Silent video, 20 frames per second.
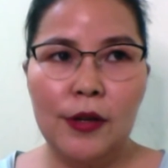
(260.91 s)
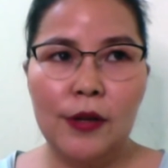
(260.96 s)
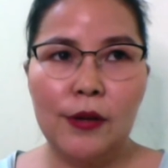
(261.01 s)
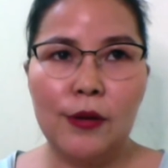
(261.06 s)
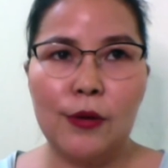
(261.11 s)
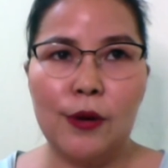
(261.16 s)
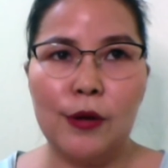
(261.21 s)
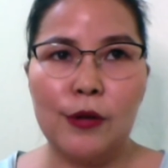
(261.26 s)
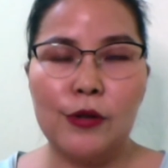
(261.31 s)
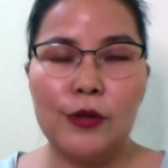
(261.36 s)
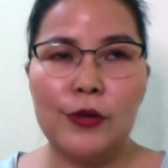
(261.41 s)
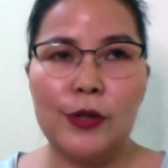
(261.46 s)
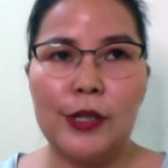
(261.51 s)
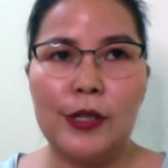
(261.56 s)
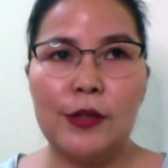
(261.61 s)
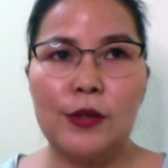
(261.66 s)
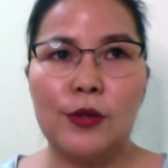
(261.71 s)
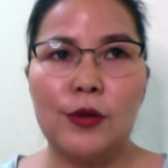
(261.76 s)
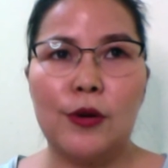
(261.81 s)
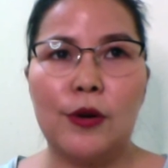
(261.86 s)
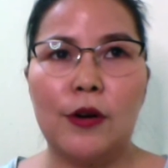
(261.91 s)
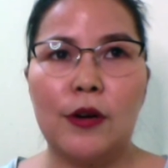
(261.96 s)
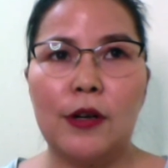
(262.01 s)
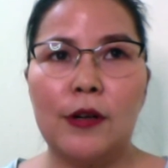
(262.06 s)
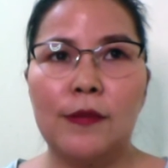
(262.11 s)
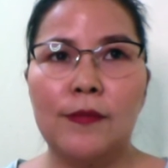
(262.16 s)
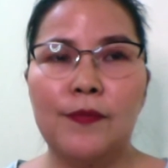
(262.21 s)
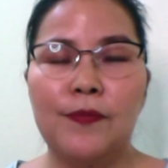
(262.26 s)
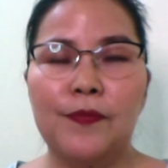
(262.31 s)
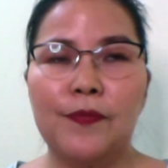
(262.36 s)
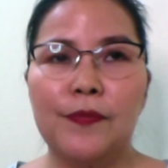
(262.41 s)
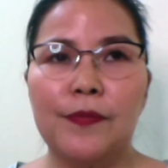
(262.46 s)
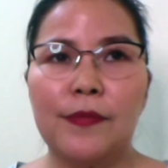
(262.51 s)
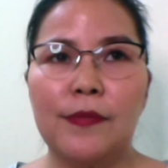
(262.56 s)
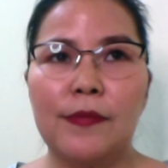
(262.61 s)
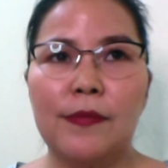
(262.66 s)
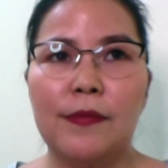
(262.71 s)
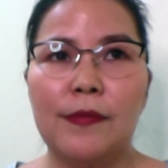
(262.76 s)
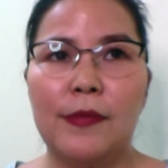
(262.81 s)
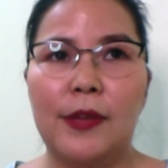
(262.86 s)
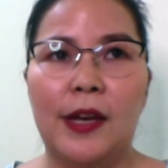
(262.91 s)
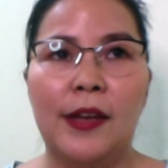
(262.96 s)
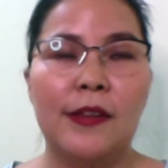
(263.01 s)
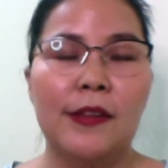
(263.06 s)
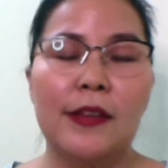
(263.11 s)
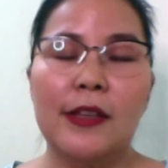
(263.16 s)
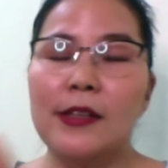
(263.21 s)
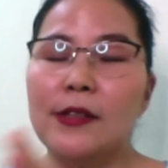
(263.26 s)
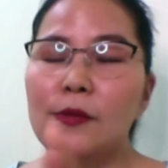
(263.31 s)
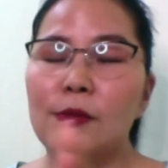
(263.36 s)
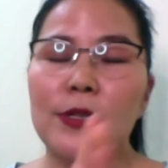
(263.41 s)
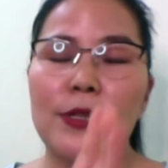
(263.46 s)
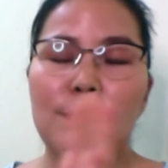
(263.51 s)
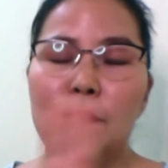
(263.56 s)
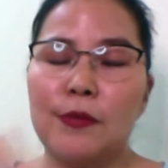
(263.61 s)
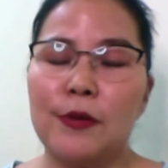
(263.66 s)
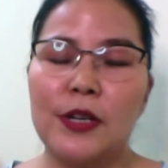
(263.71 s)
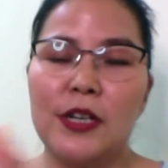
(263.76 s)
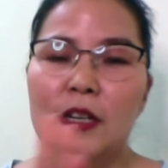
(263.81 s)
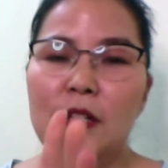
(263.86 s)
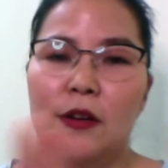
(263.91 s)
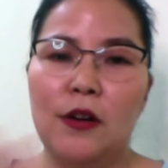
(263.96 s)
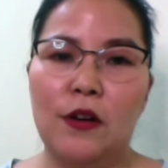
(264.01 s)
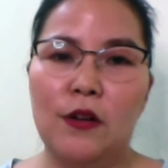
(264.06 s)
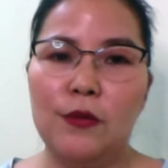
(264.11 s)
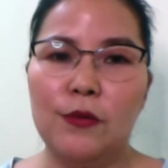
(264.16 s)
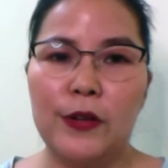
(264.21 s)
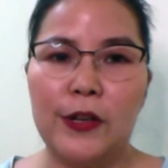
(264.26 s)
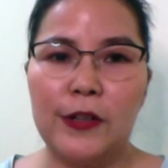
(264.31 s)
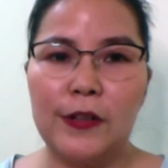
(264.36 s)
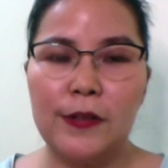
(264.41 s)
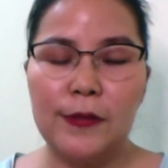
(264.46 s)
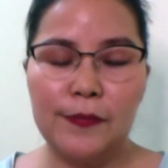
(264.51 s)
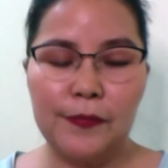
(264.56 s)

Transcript: grocery store, and this was pre-COVID.